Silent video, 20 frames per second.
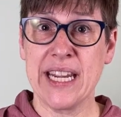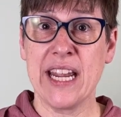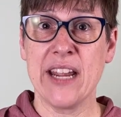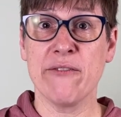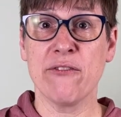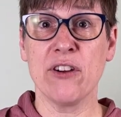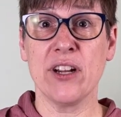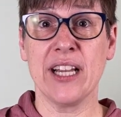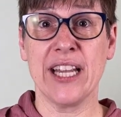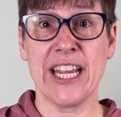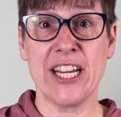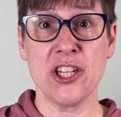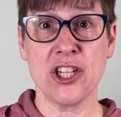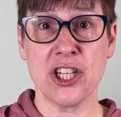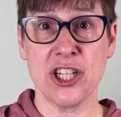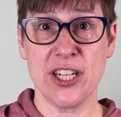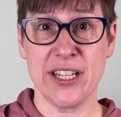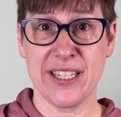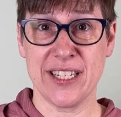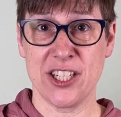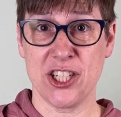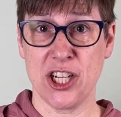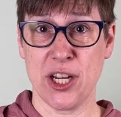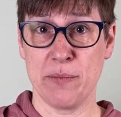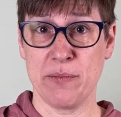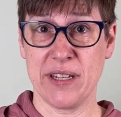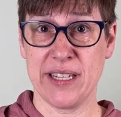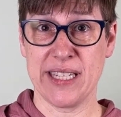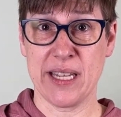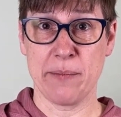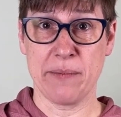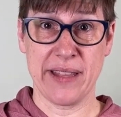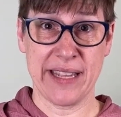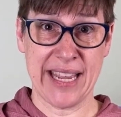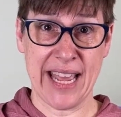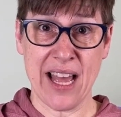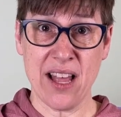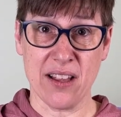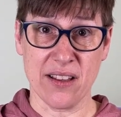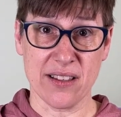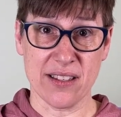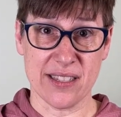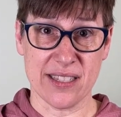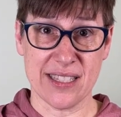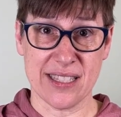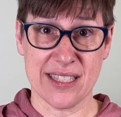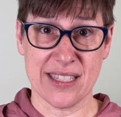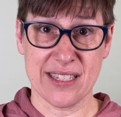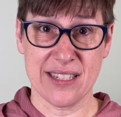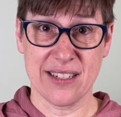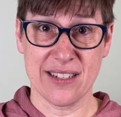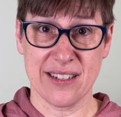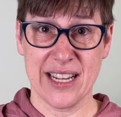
in relationship to something else?